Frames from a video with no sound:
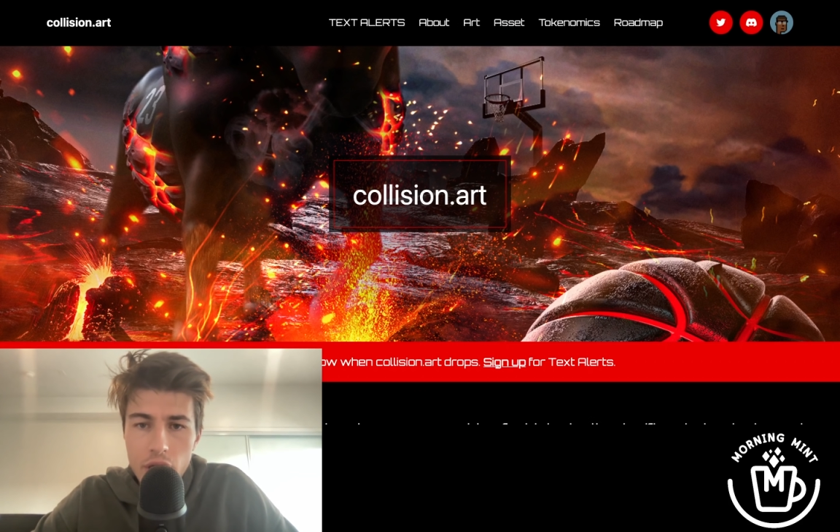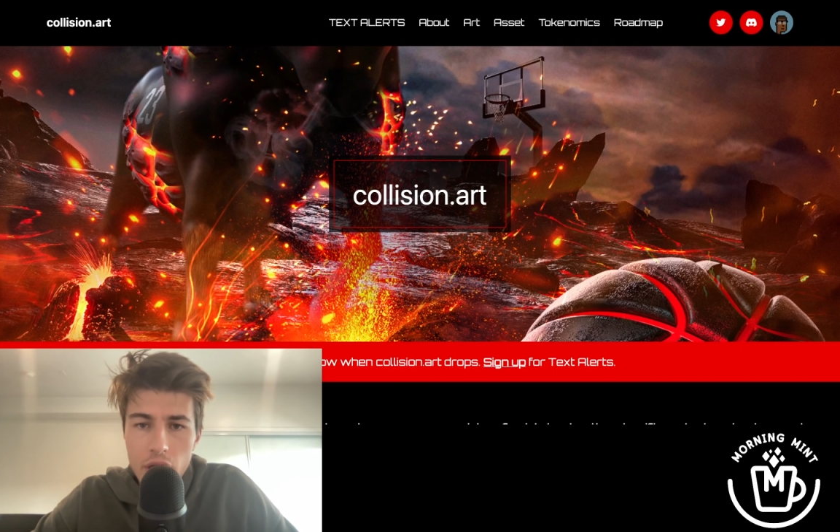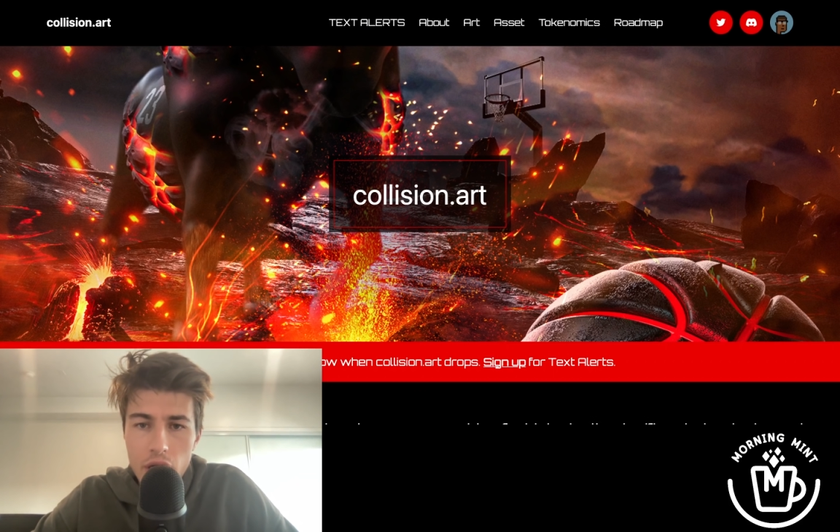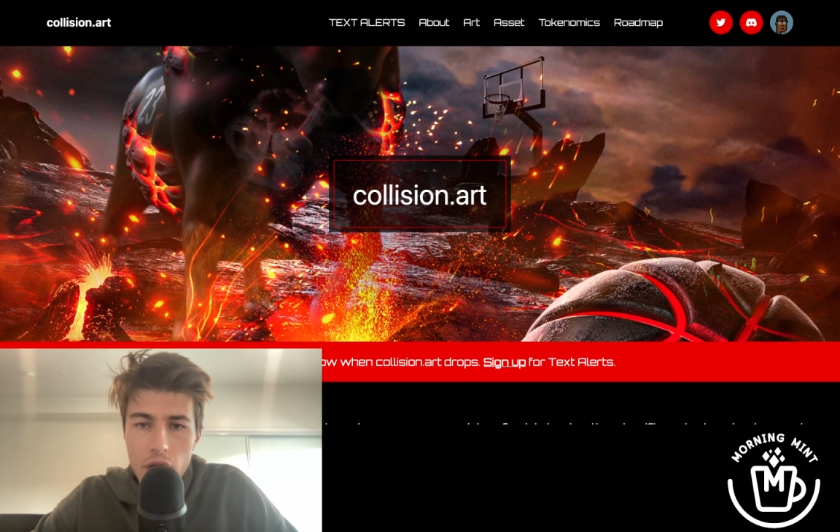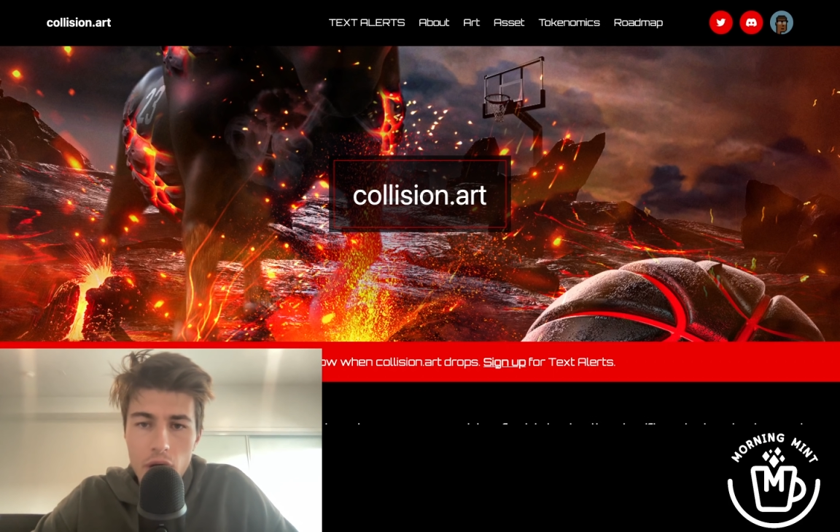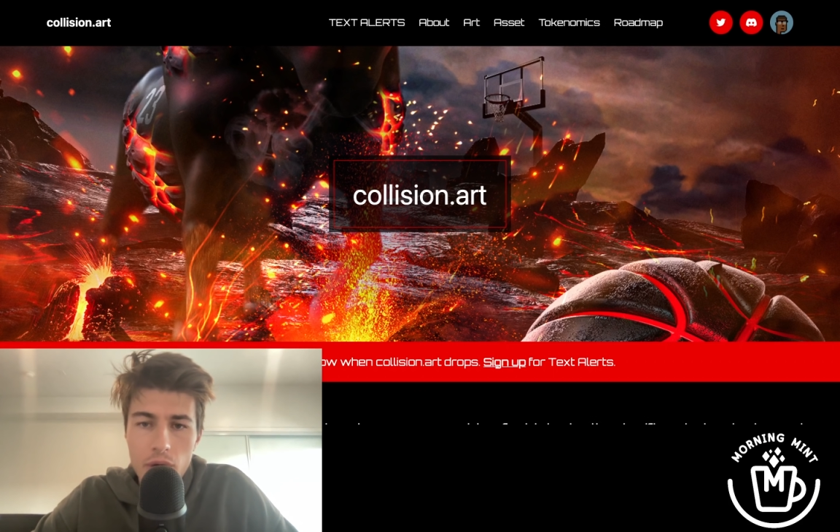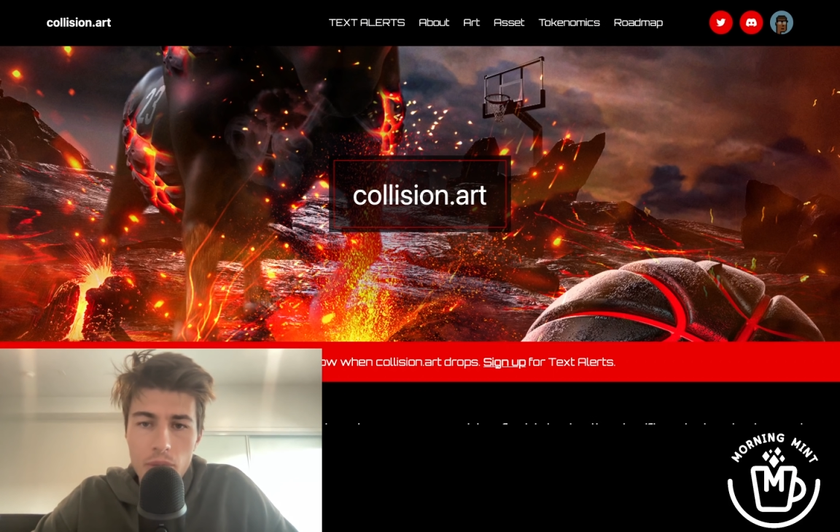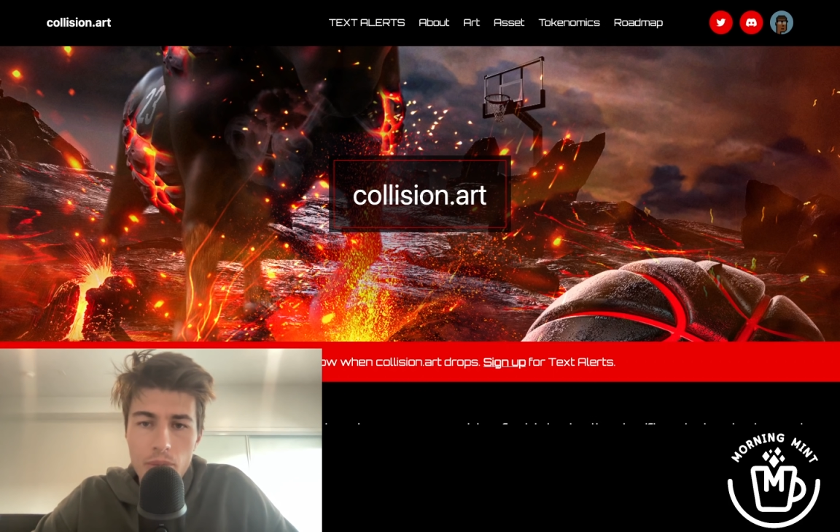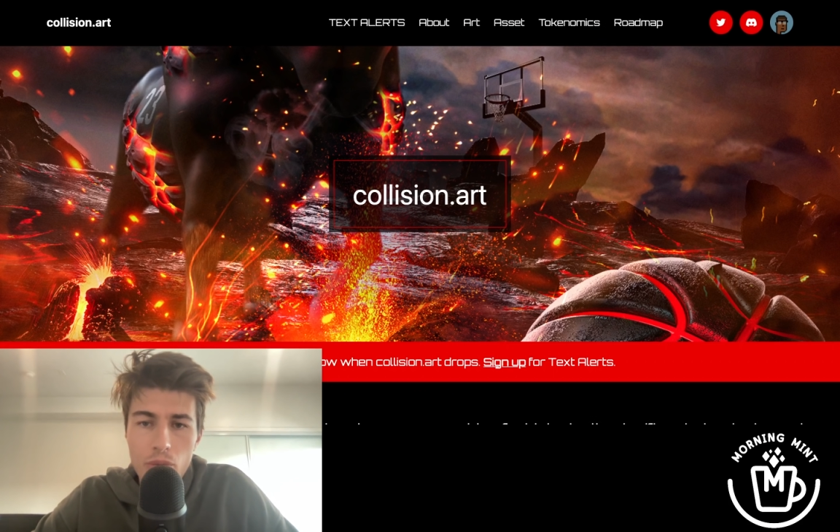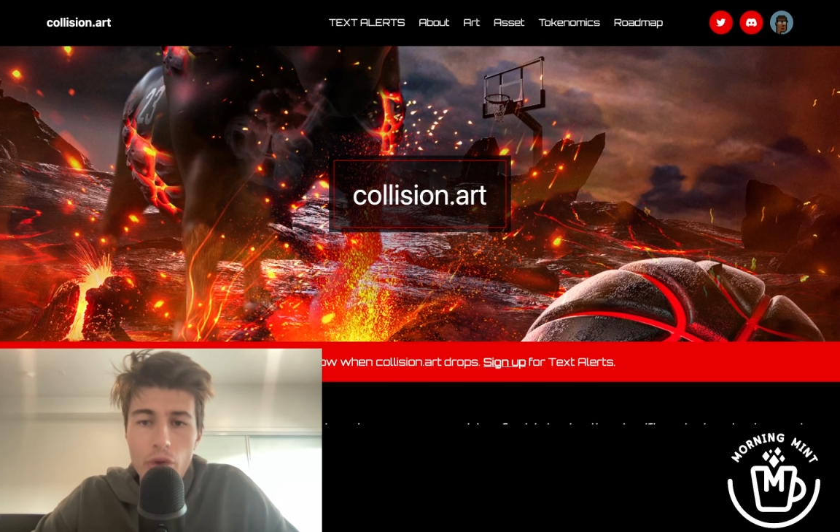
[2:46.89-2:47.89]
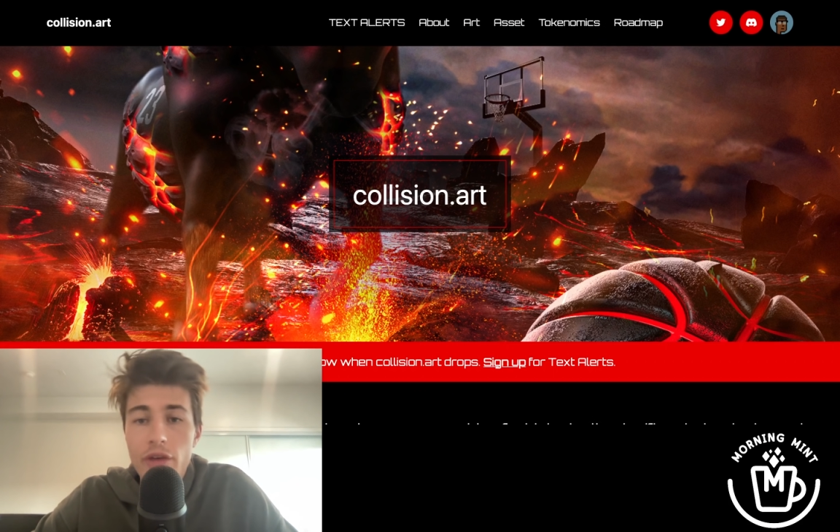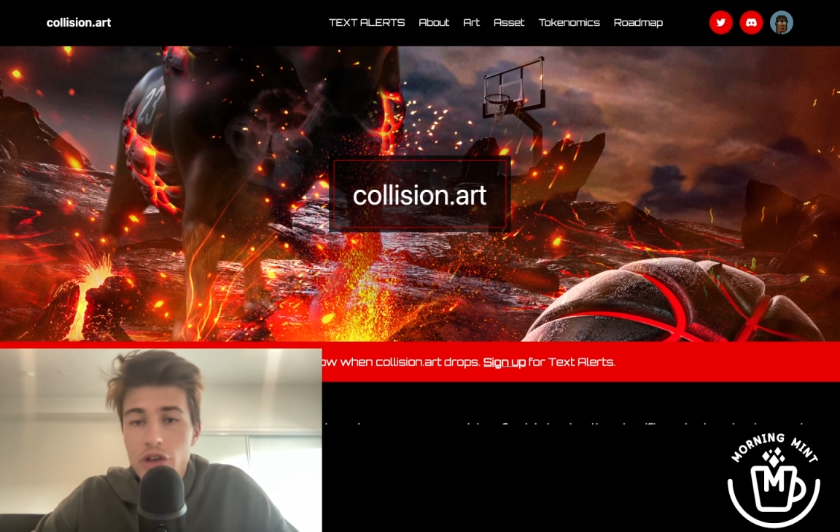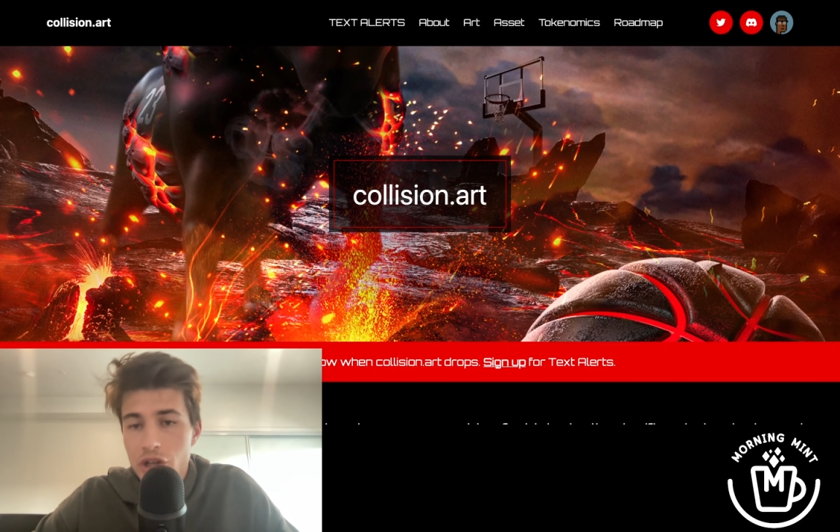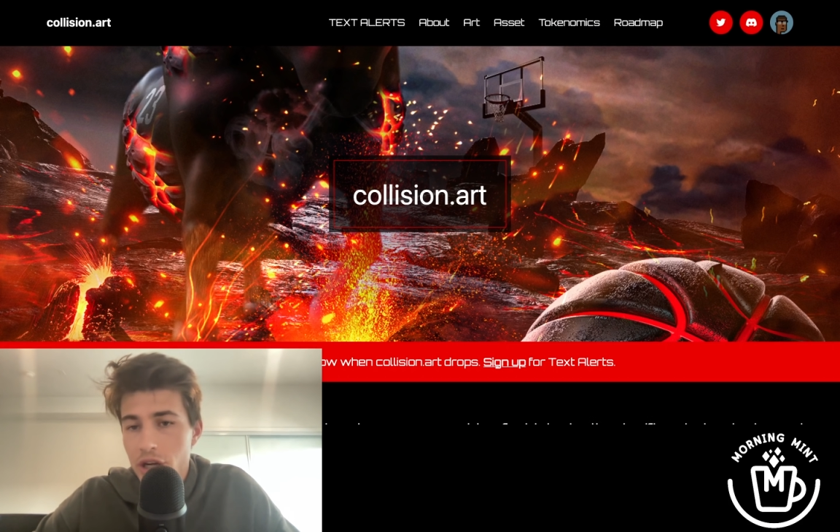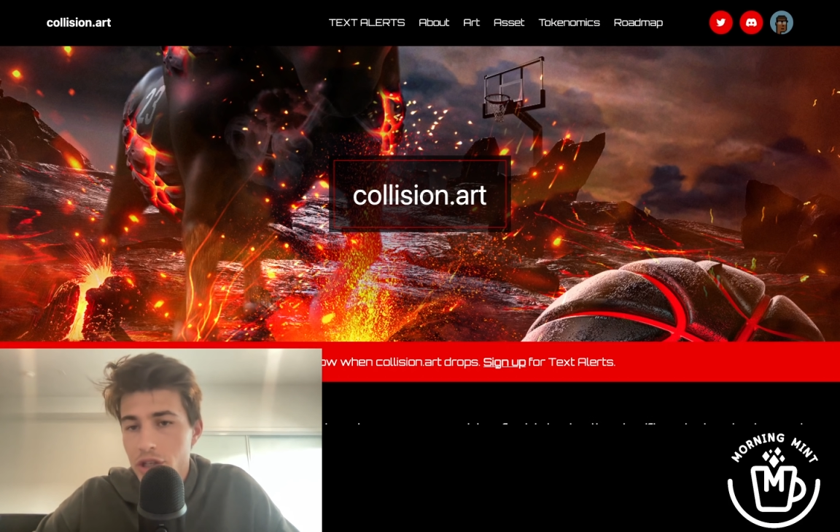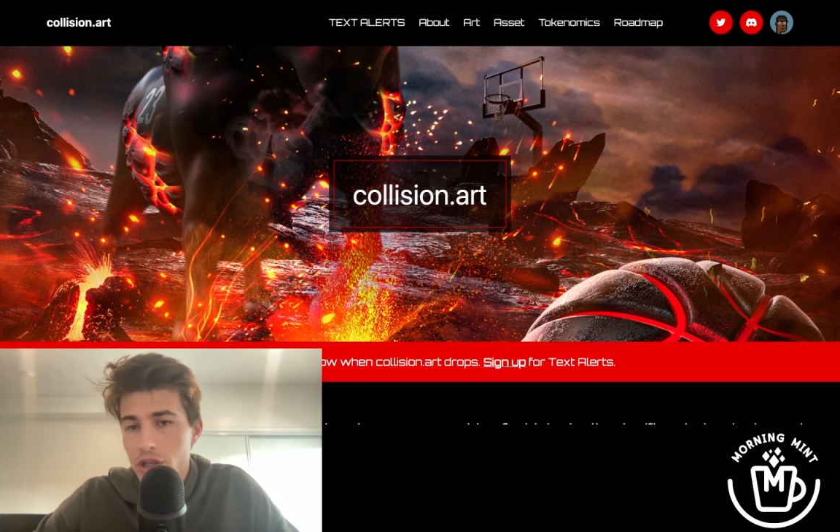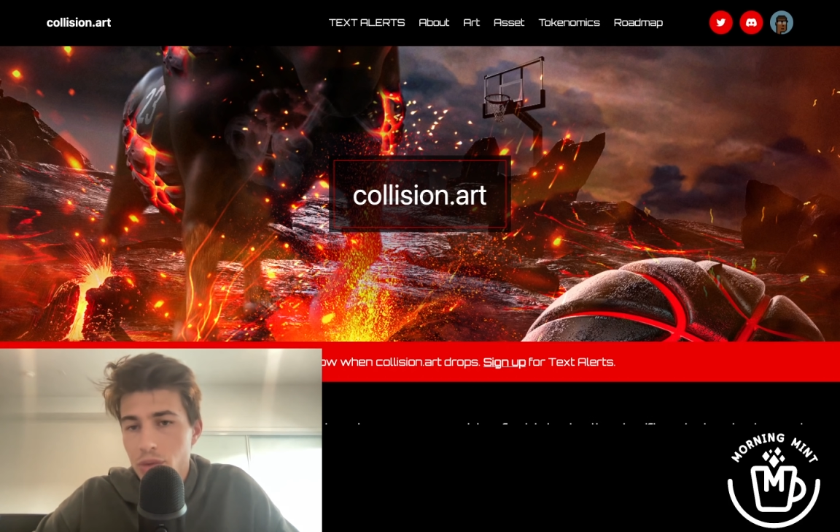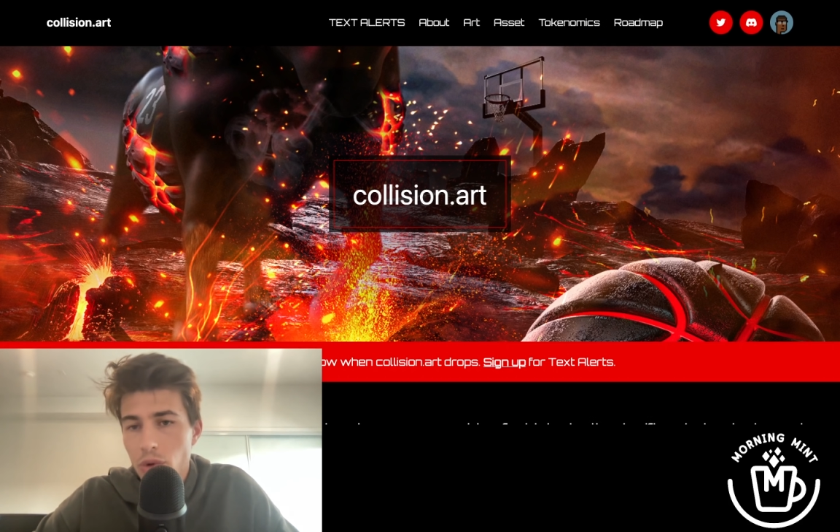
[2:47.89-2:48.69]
they have a Genesis